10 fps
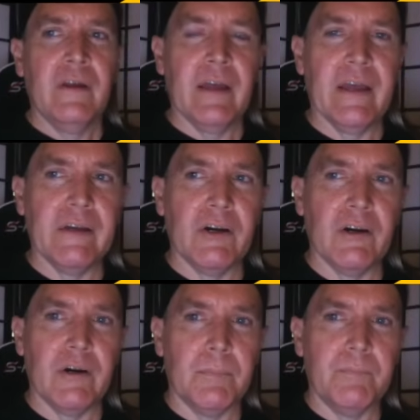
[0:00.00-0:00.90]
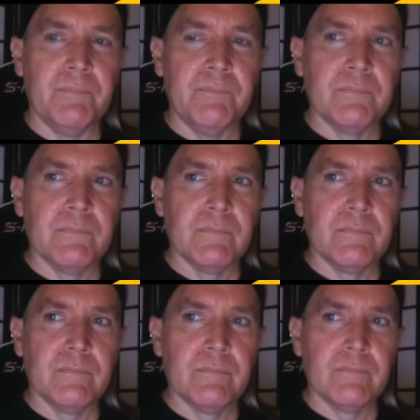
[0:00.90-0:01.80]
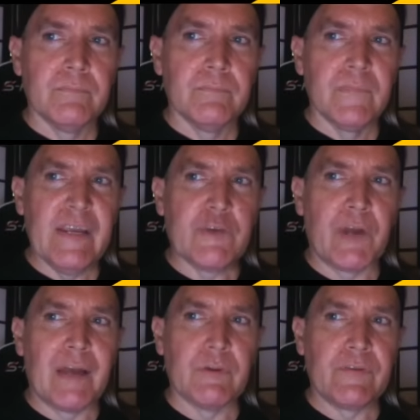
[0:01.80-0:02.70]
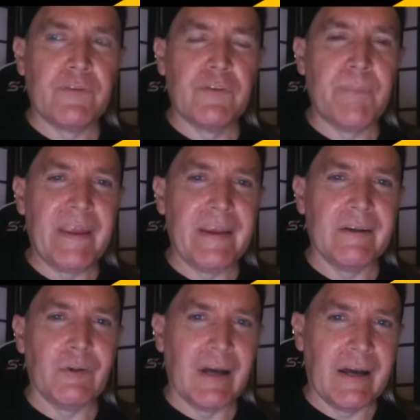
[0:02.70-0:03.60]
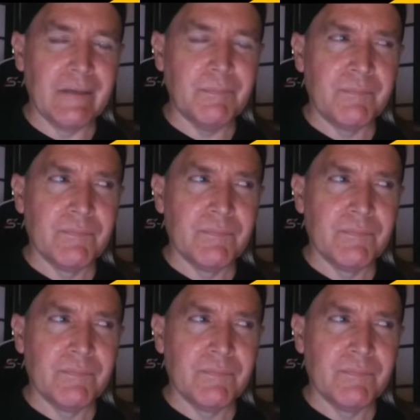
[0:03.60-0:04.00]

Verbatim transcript: And um he traveled to Spain a lot